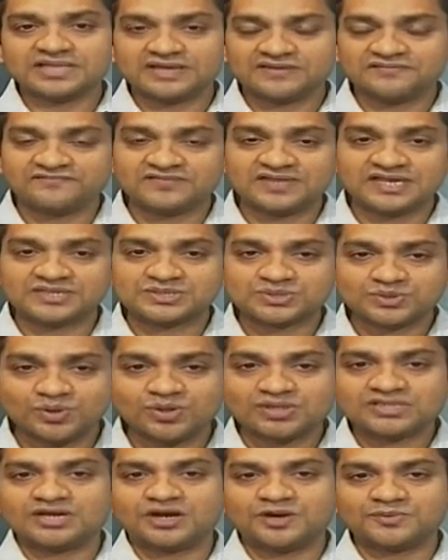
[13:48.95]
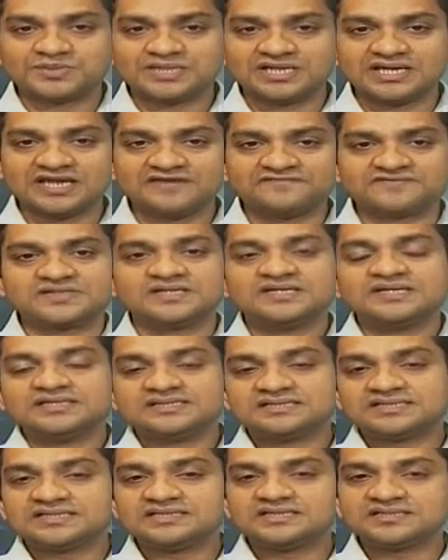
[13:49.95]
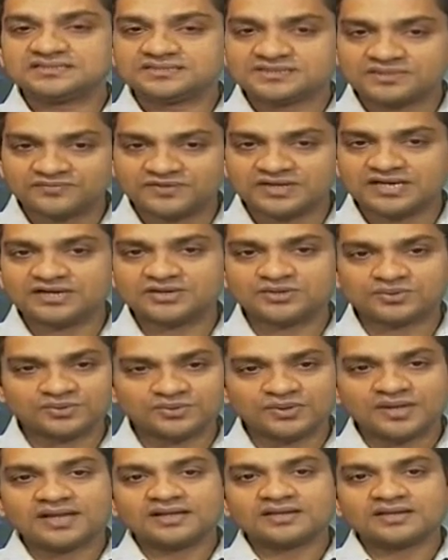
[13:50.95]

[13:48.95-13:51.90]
If there is no other option left, so we need to